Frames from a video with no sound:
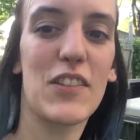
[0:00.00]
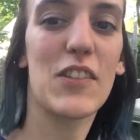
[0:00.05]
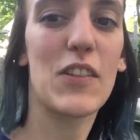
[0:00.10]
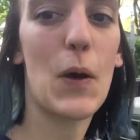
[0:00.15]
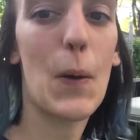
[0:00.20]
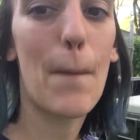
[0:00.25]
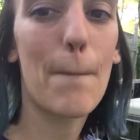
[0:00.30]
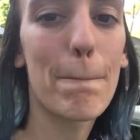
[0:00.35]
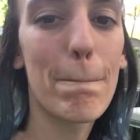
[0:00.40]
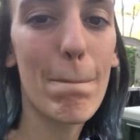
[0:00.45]

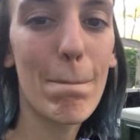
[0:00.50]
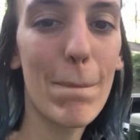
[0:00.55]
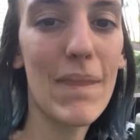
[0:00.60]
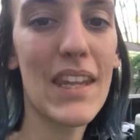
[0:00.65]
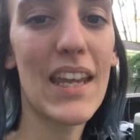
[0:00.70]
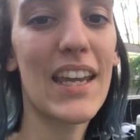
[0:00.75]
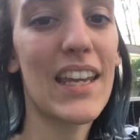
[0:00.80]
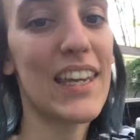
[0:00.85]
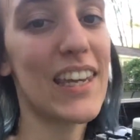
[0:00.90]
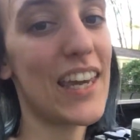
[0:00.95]
So
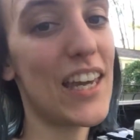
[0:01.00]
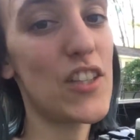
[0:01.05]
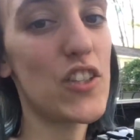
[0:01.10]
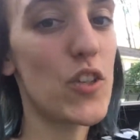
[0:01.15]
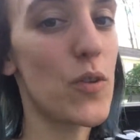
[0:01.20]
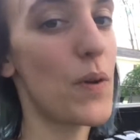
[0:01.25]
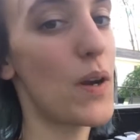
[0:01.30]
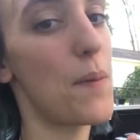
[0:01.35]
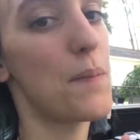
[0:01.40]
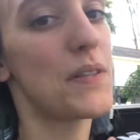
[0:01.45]

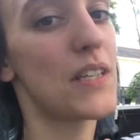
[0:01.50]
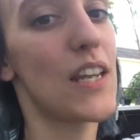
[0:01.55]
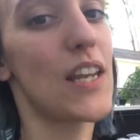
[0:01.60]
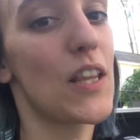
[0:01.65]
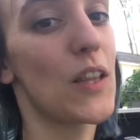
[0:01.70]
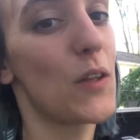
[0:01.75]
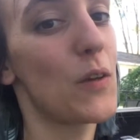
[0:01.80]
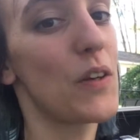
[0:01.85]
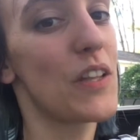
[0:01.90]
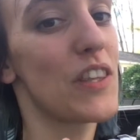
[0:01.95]
catch you when I'm done
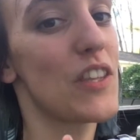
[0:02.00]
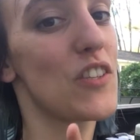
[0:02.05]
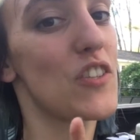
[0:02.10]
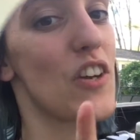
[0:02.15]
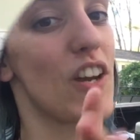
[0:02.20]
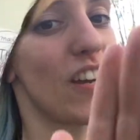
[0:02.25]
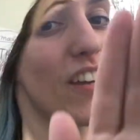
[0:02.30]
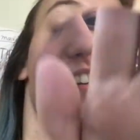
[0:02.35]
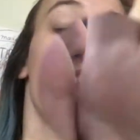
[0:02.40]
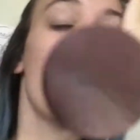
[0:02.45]
unloading the truck.